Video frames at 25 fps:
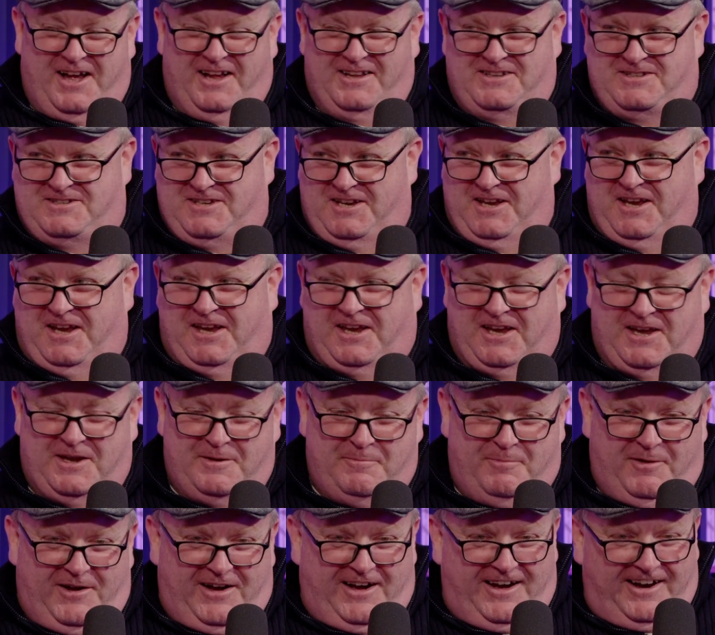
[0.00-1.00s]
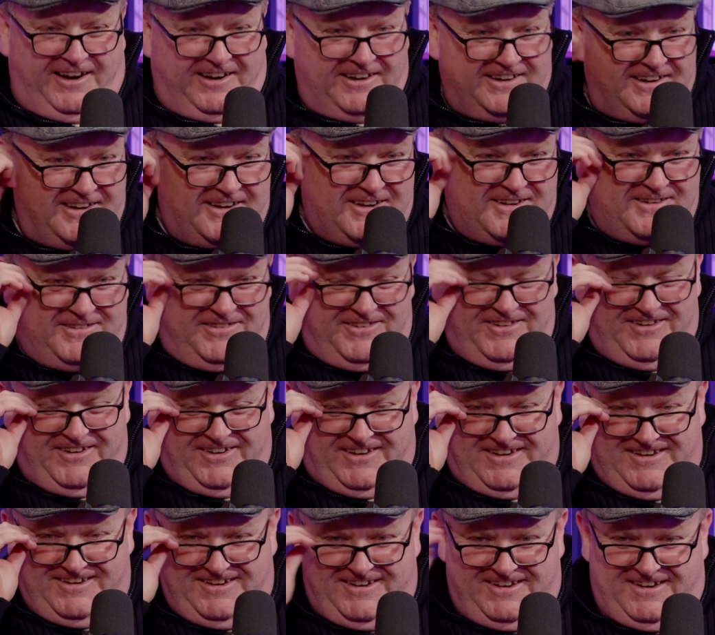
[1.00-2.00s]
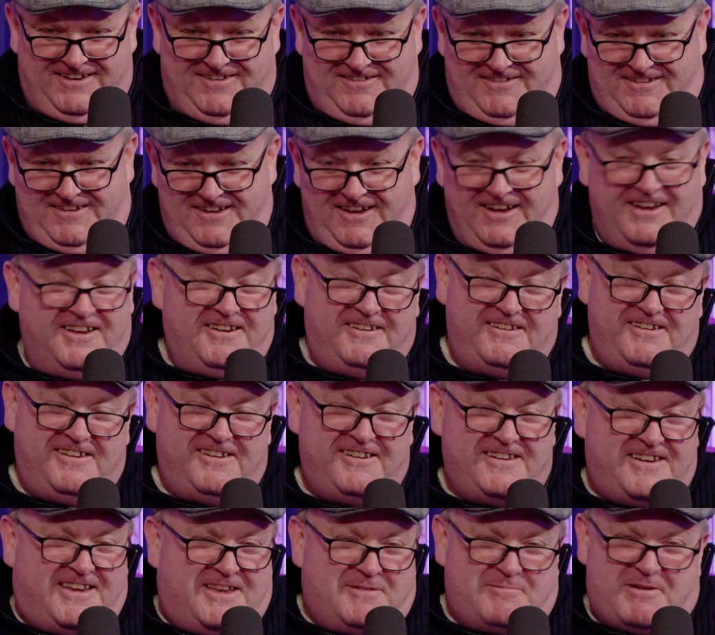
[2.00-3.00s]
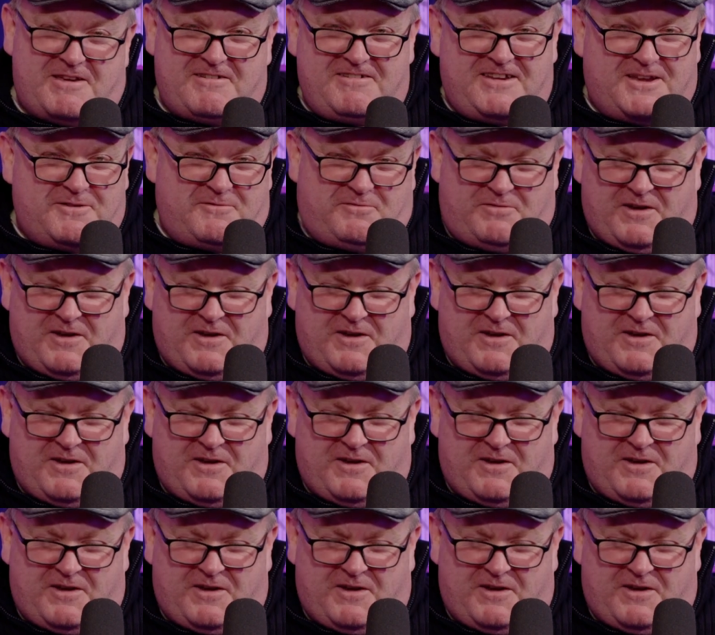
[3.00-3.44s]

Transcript: tiki bar. Fucking hell. Come in and get